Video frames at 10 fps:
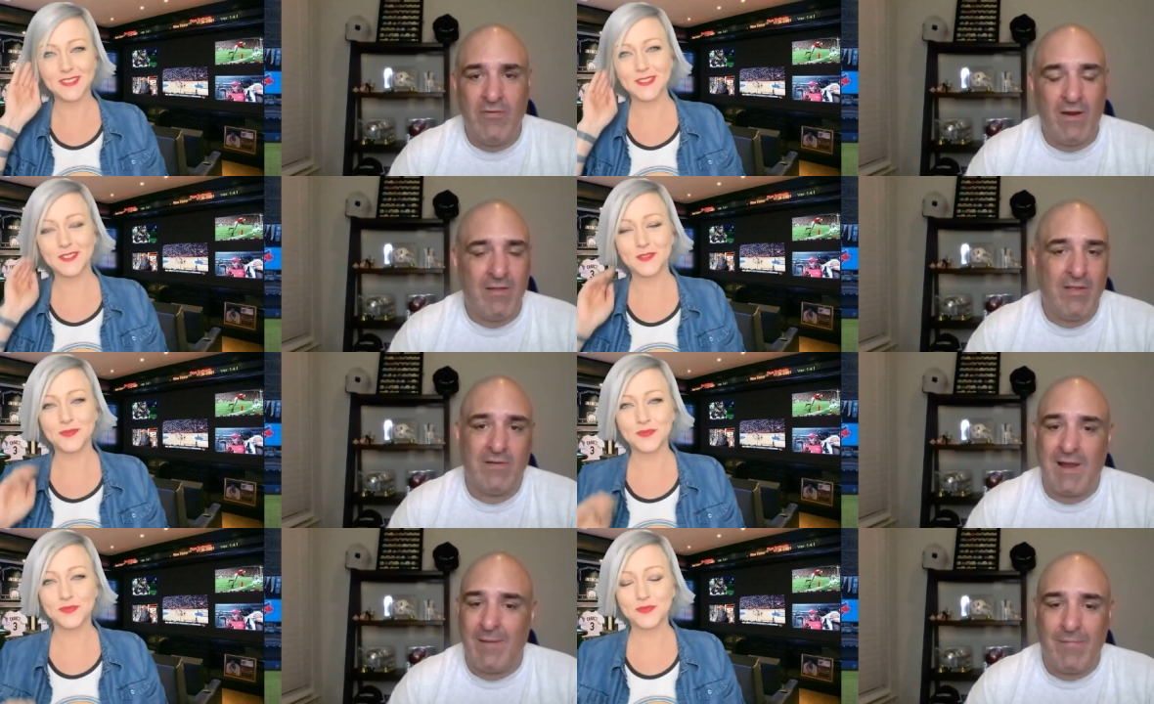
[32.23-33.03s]
Speaker 1: year.
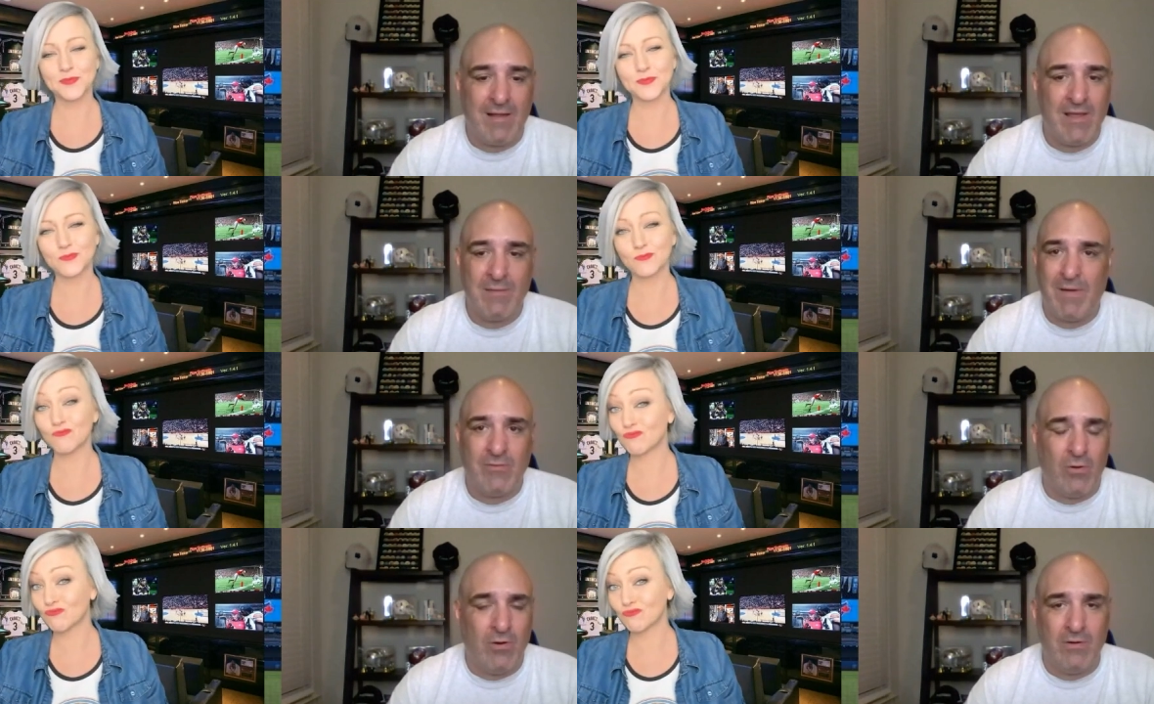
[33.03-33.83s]
Listen, I'm, i like my
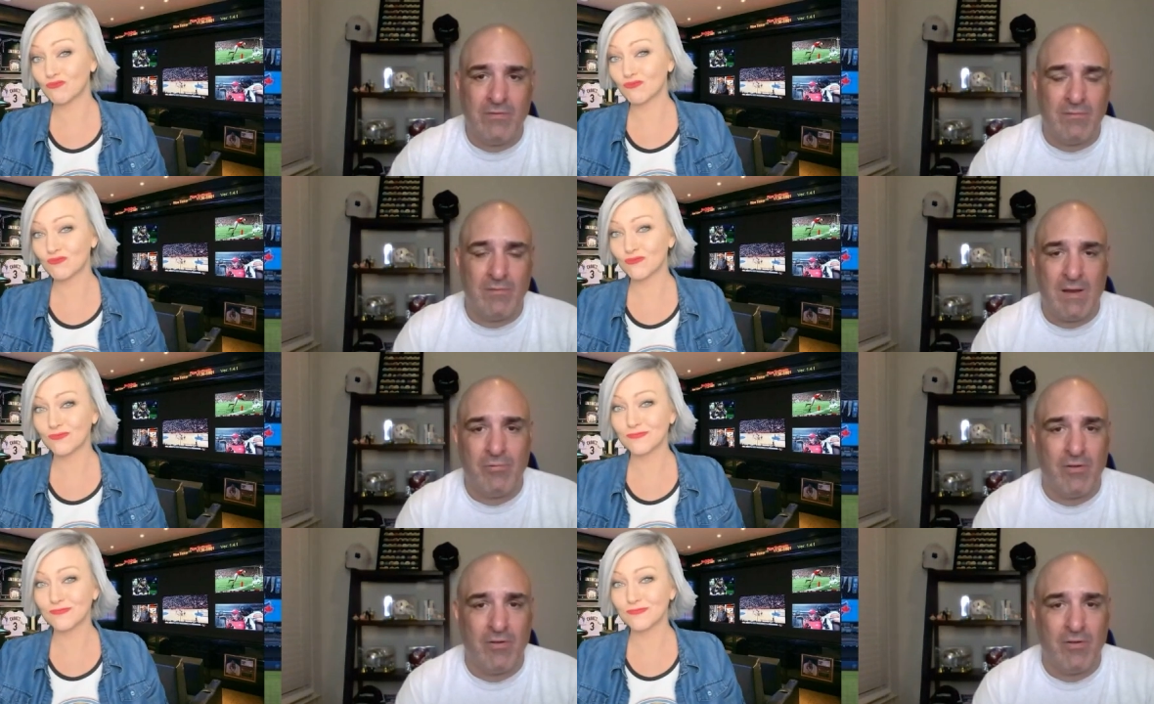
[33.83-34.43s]
dogs and, and,